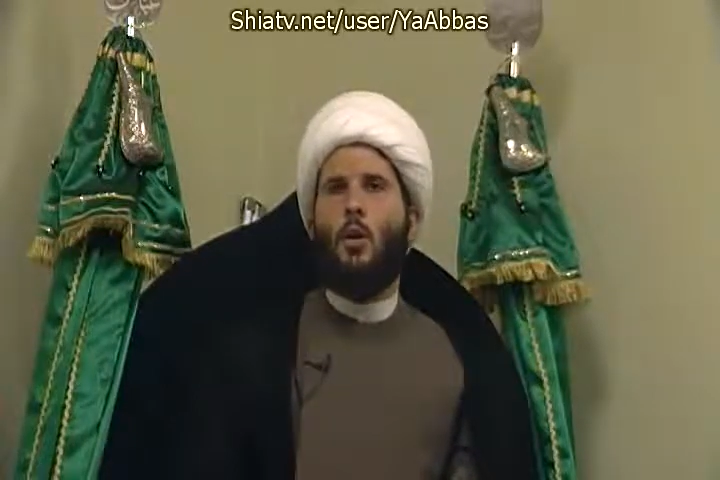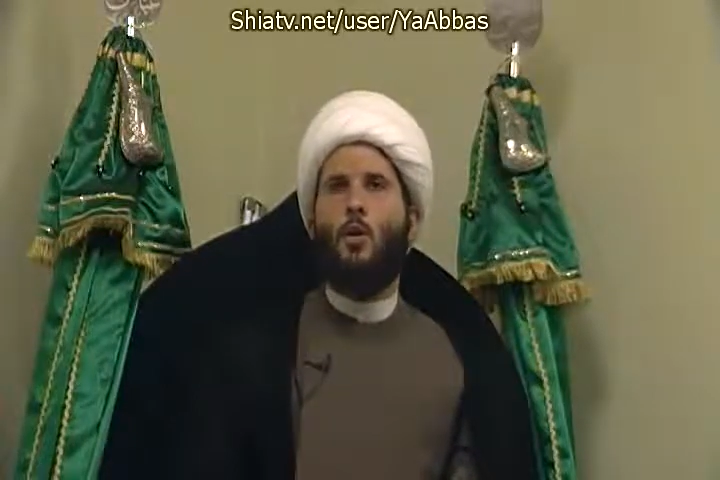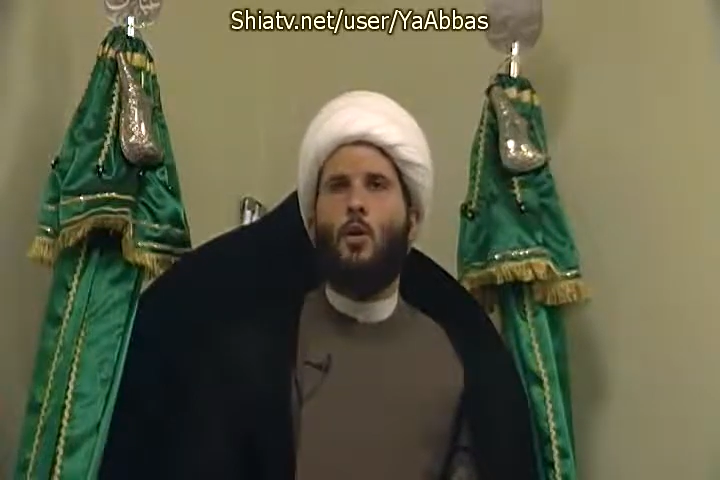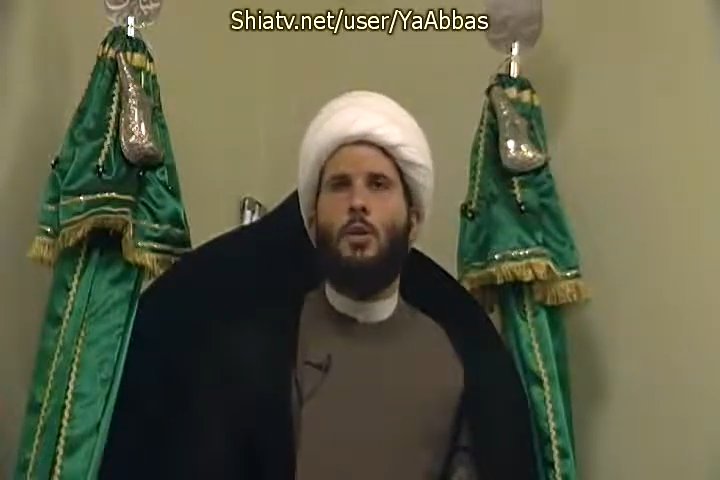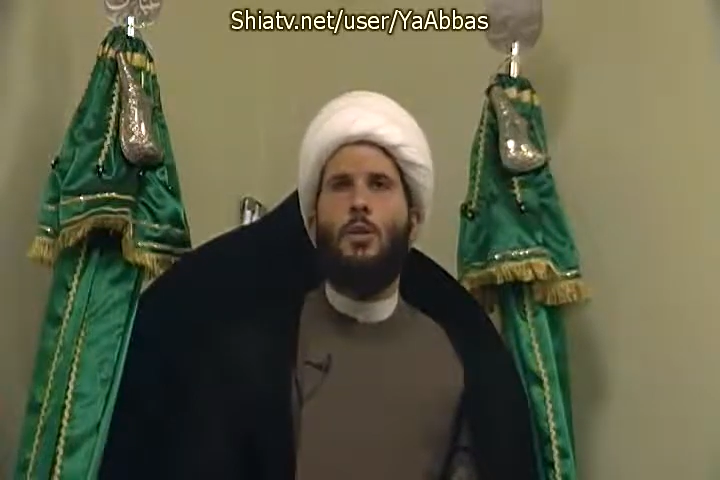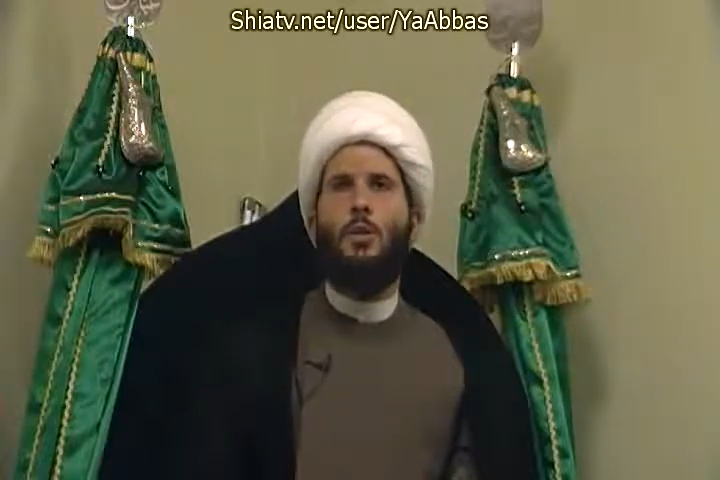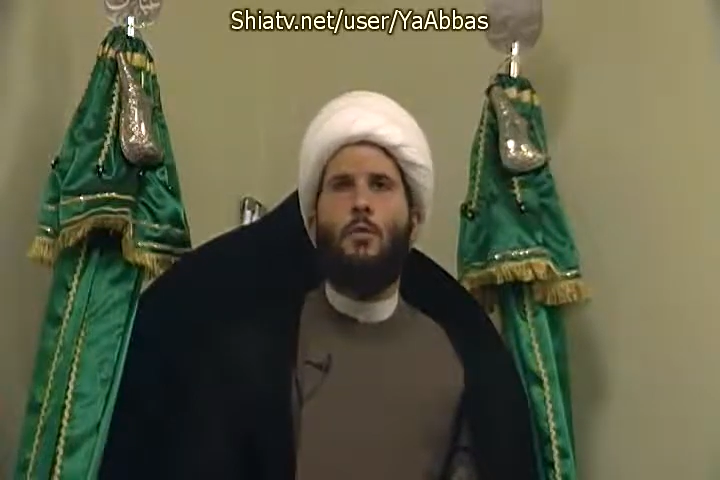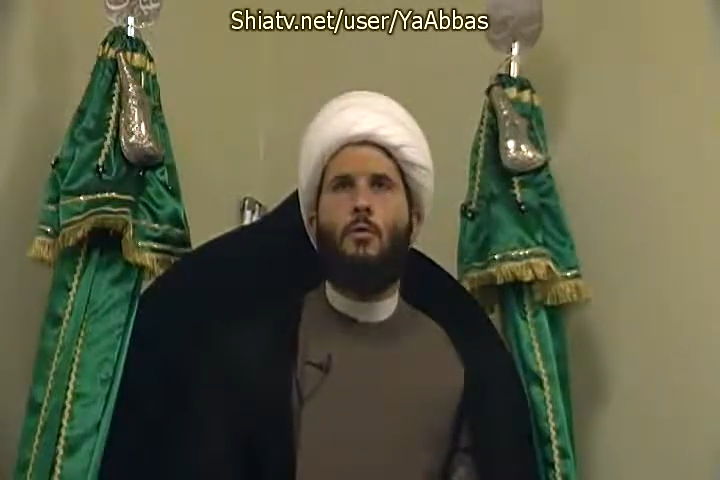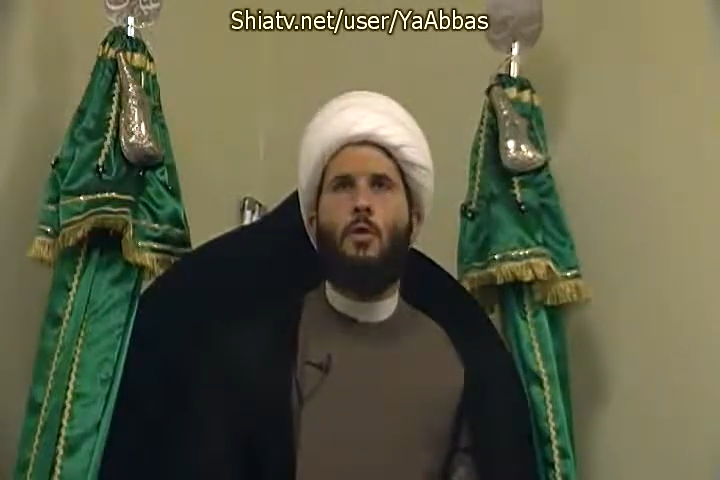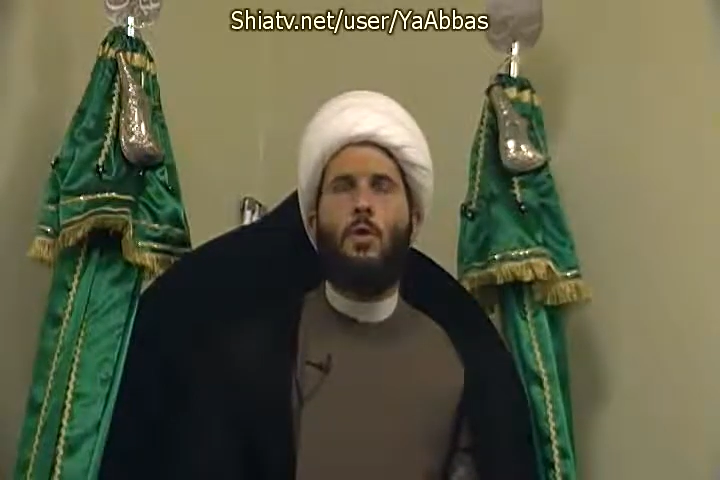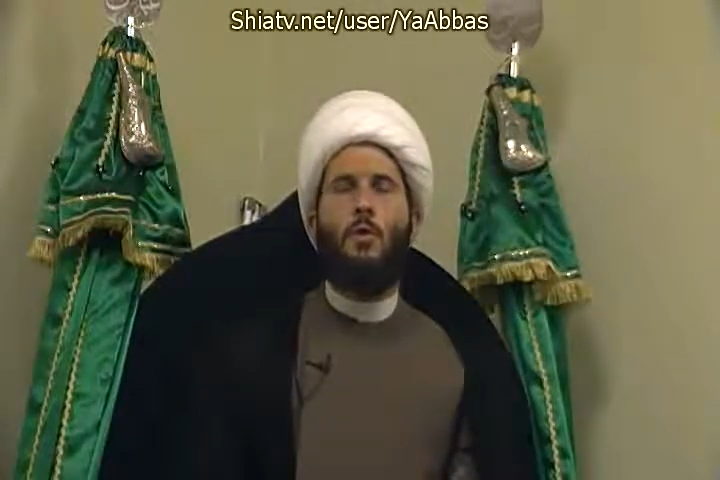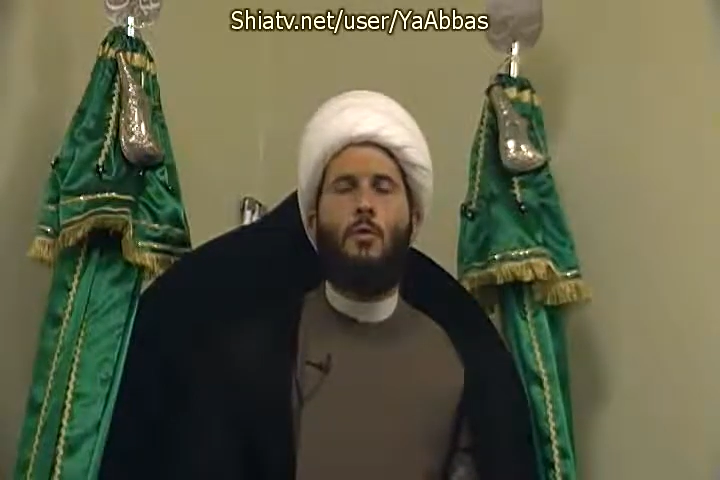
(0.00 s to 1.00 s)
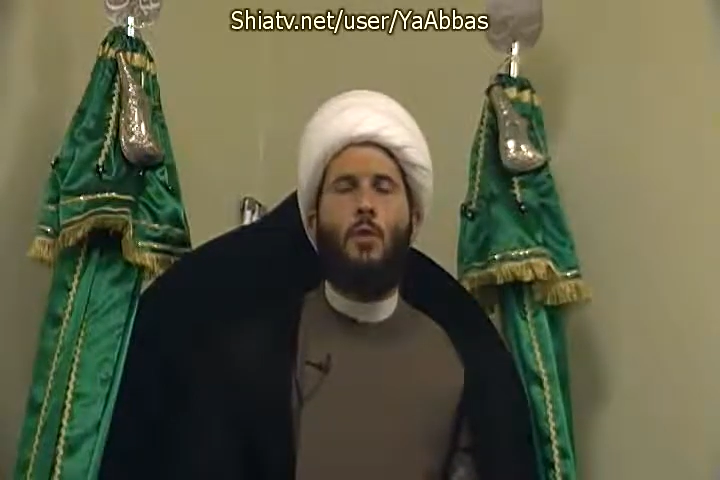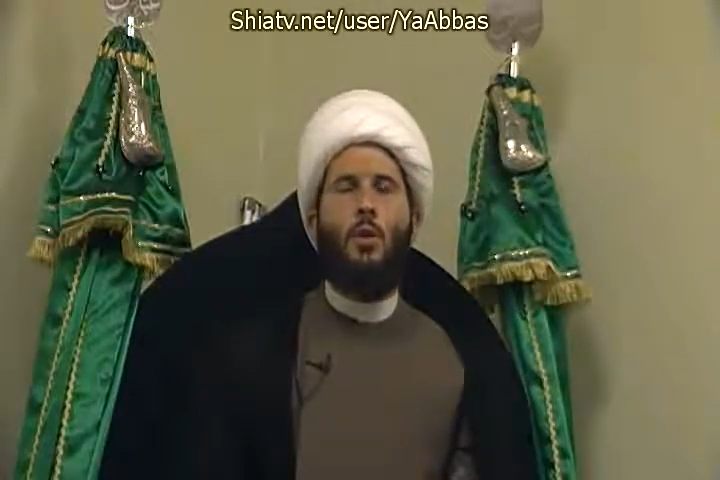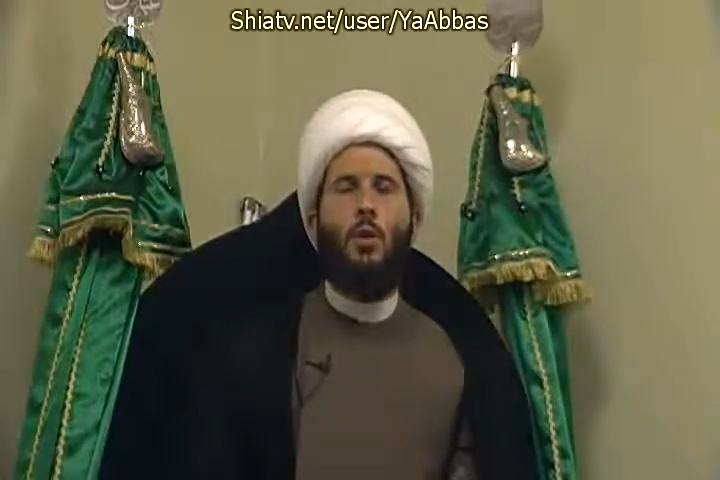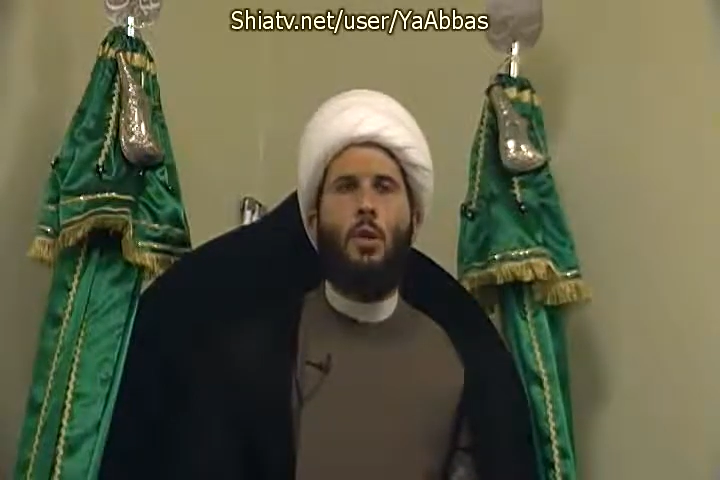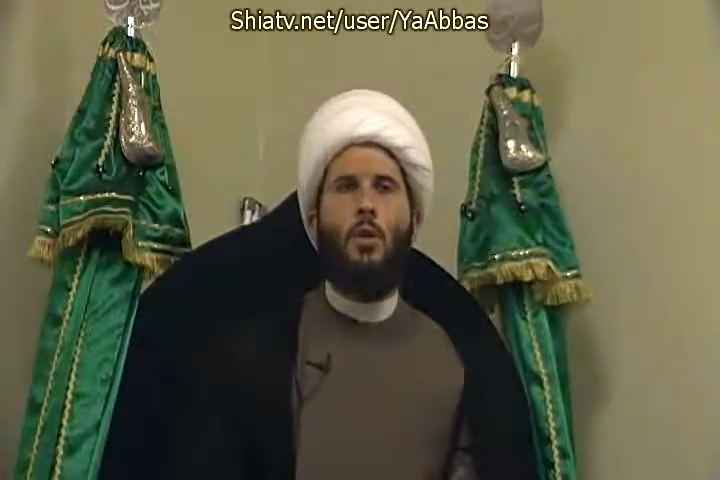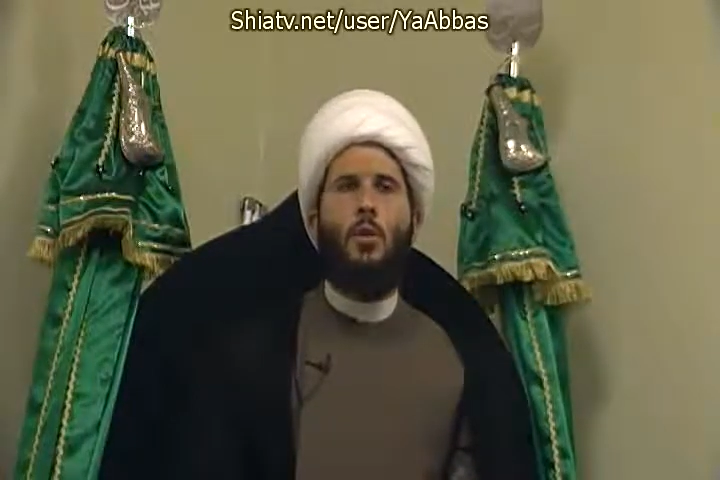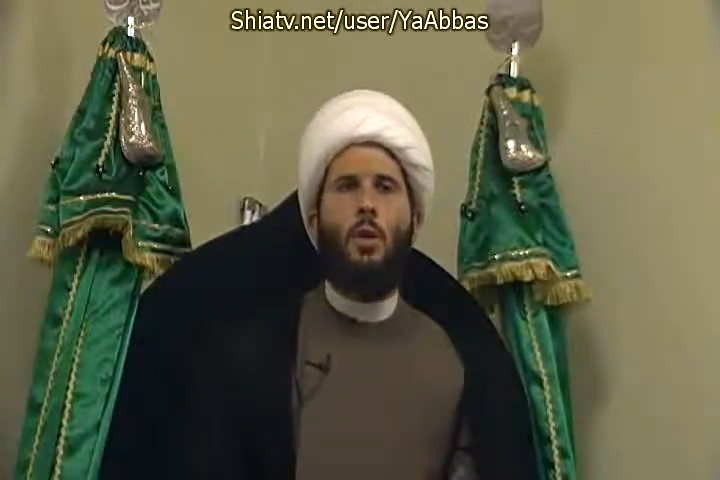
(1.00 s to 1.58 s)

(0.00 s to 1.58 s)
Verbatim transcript: according to the verse of the Holy